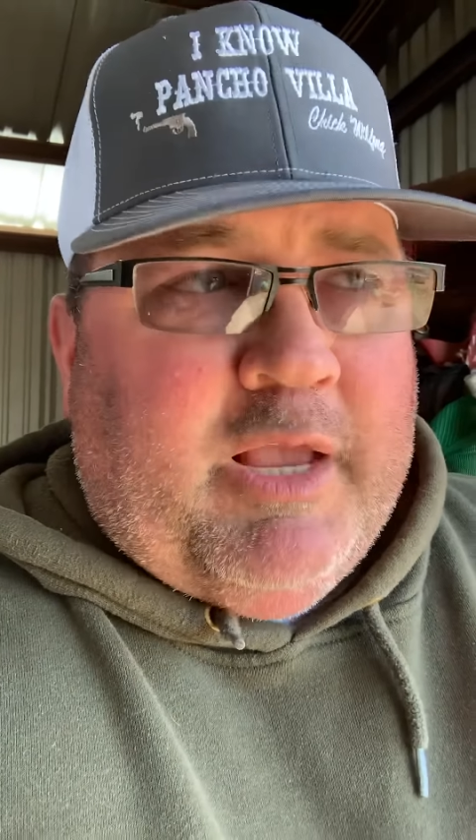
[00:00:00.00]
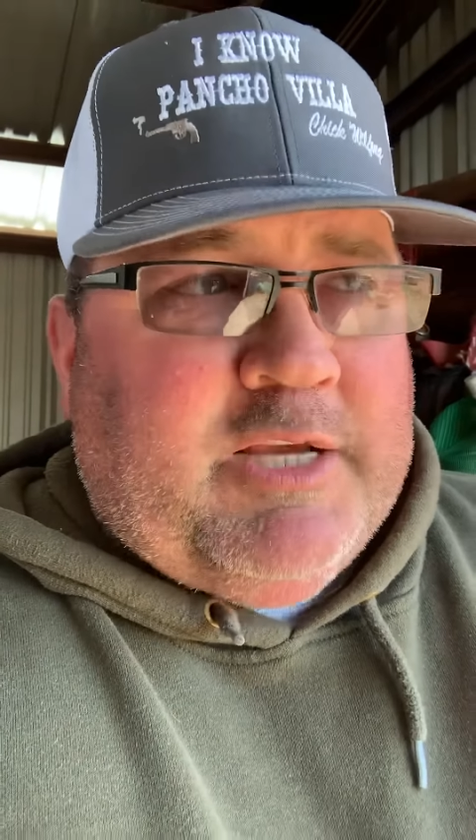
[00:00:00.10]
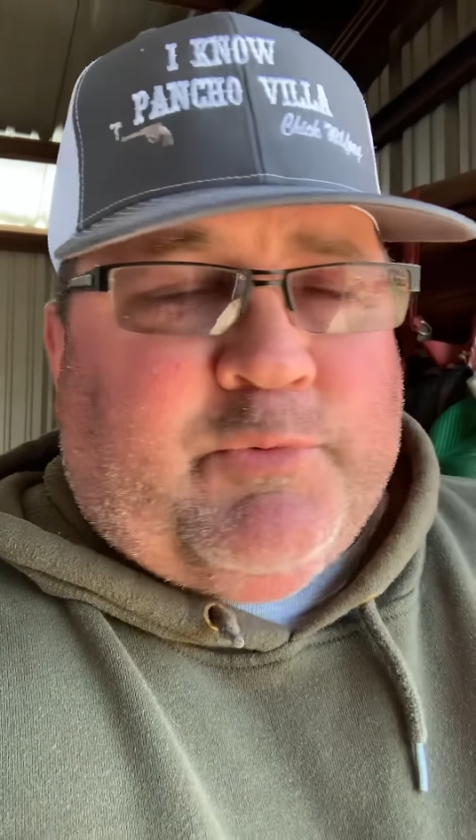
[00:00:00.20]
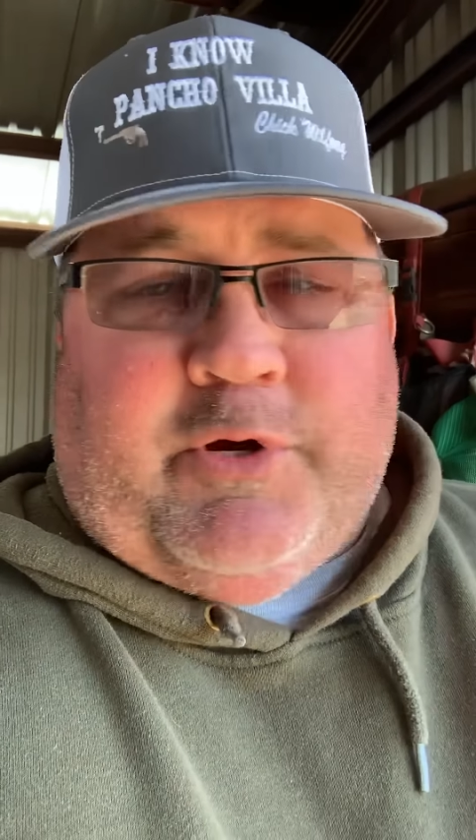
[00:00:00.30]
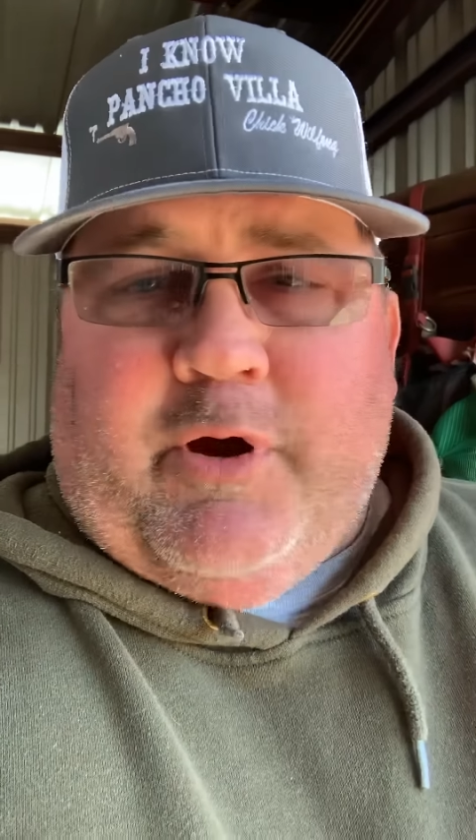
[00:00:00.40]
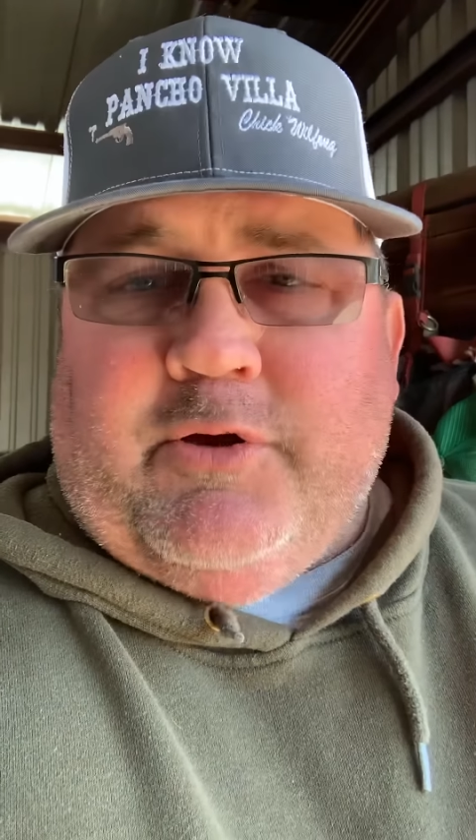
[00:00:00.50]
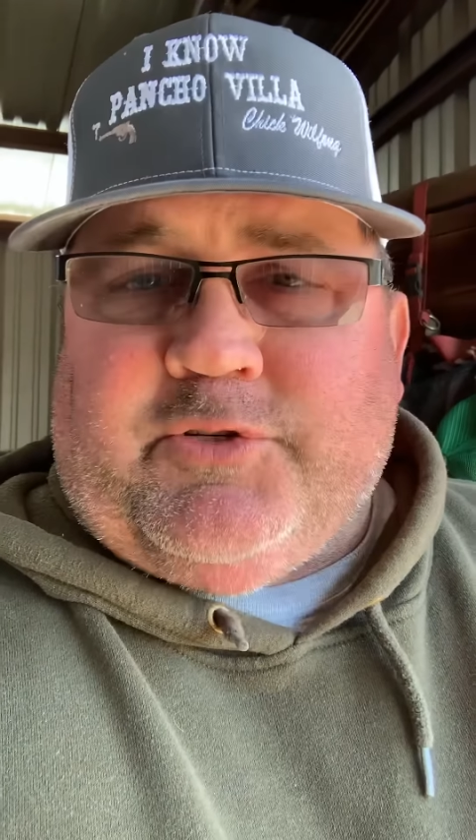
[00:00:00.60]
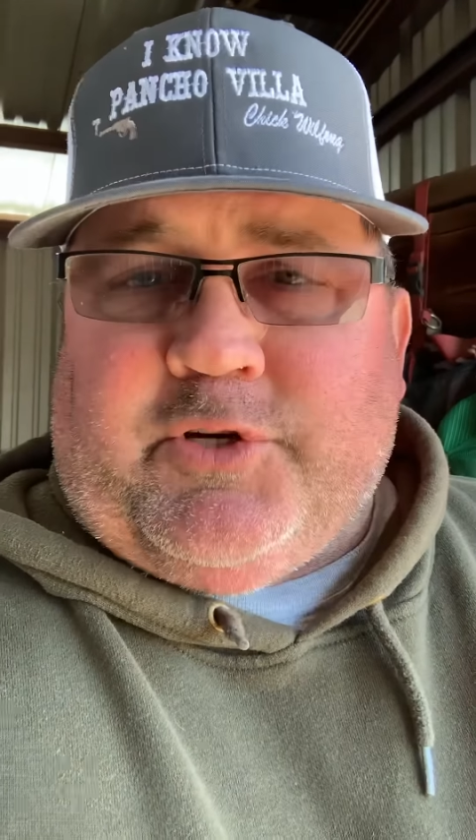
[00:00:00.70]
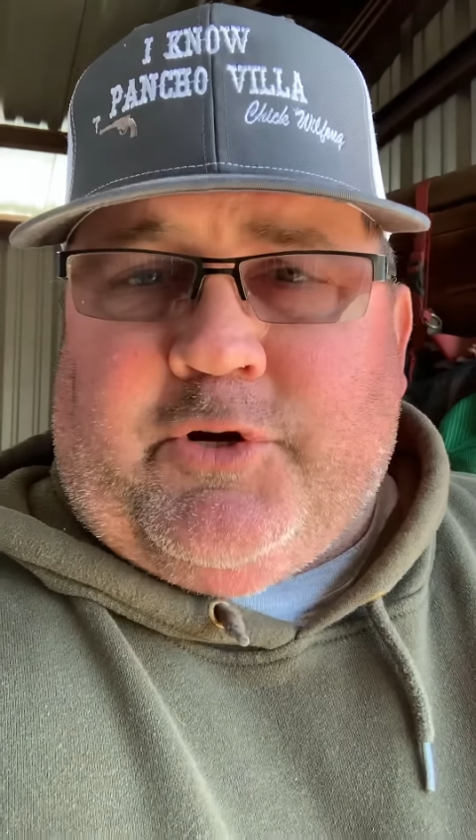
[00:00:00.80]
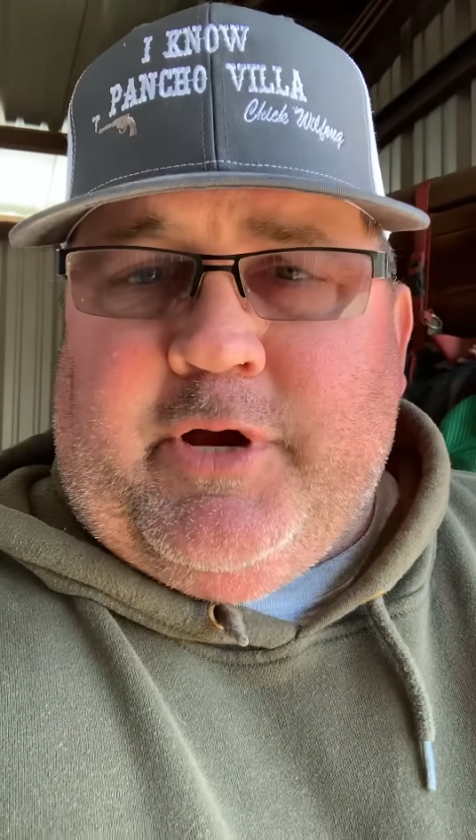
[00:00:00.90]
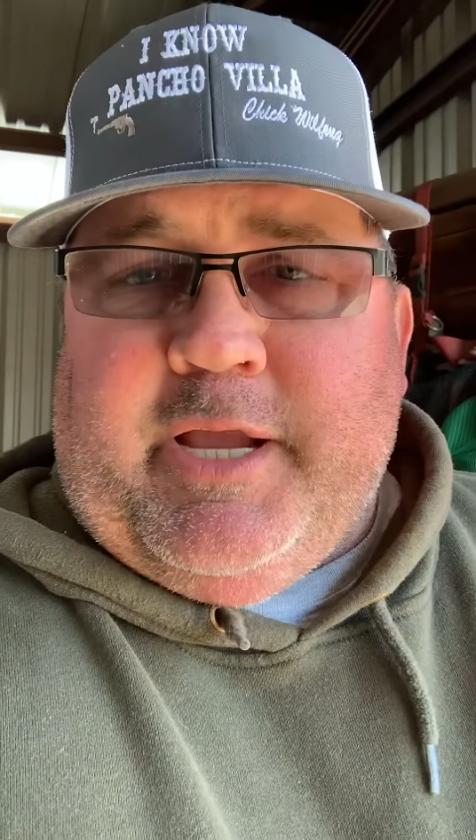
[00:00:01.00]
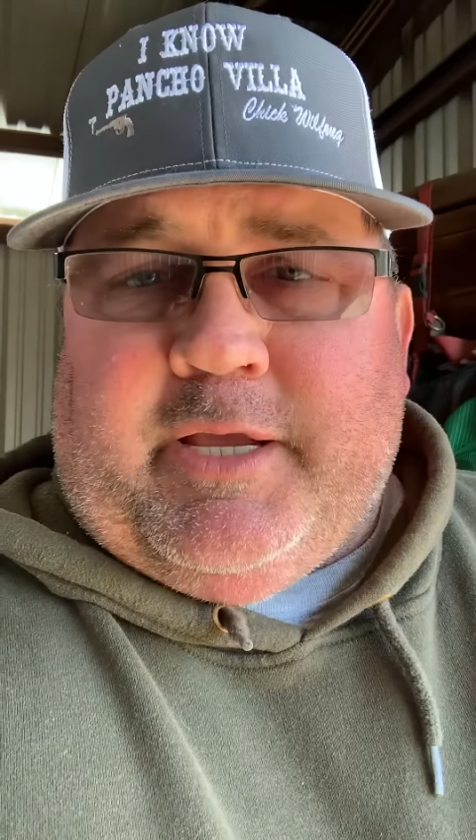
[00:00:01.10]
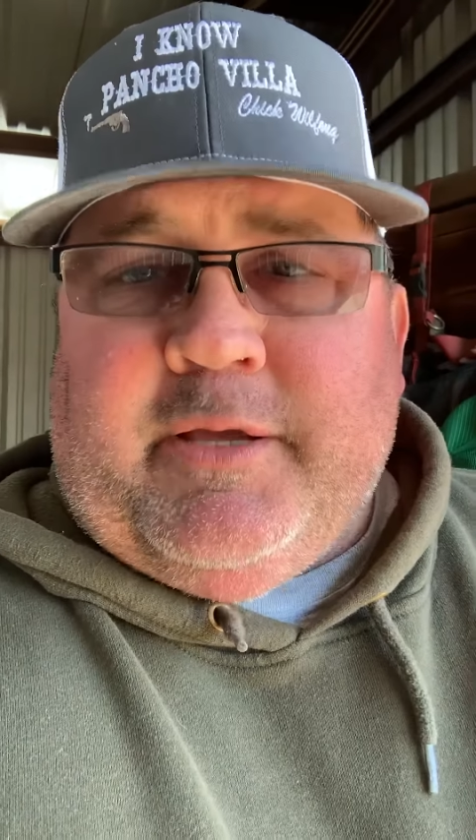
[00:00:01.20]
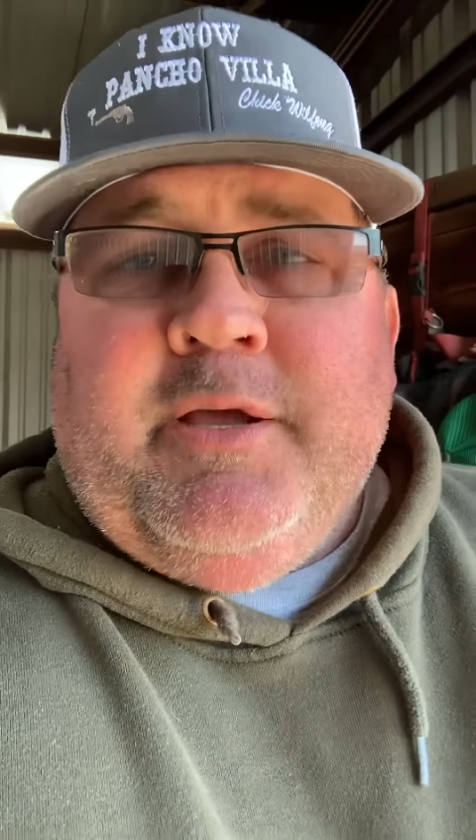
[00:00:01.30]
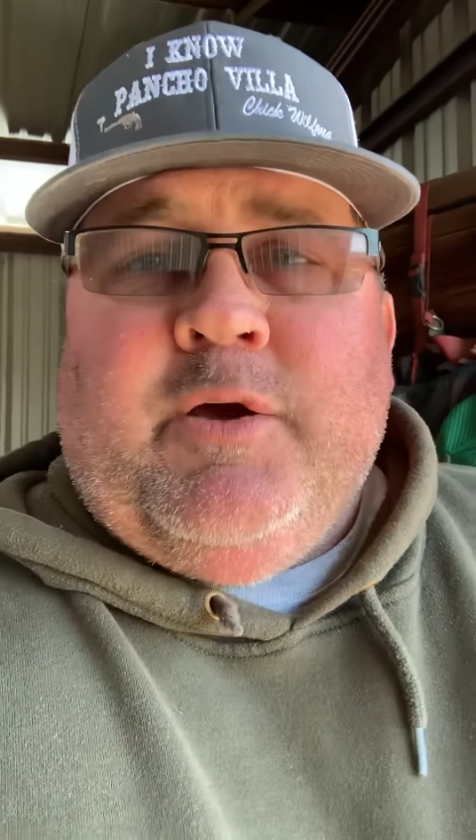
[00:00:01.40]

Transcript: as we crossed the creek,